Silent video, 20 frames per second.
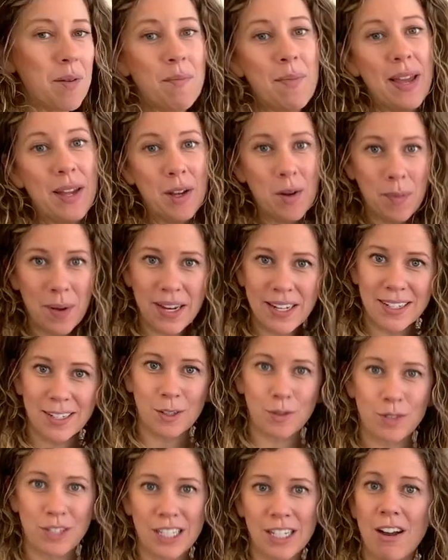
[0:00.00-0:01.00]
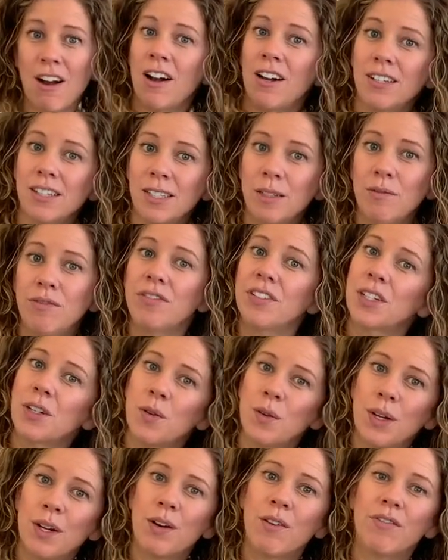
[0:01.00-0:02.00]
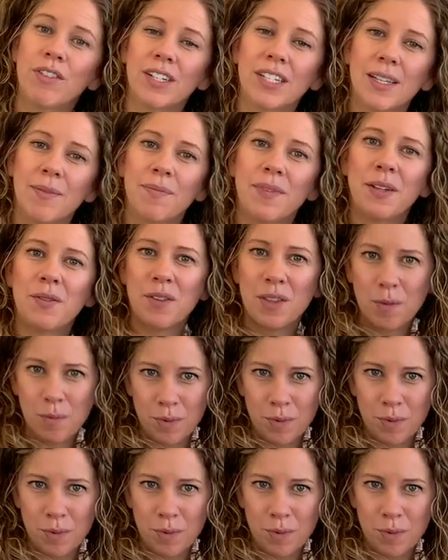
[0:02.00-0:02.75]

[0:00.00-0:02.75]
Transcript: Mango paint is really awesome for going over something with a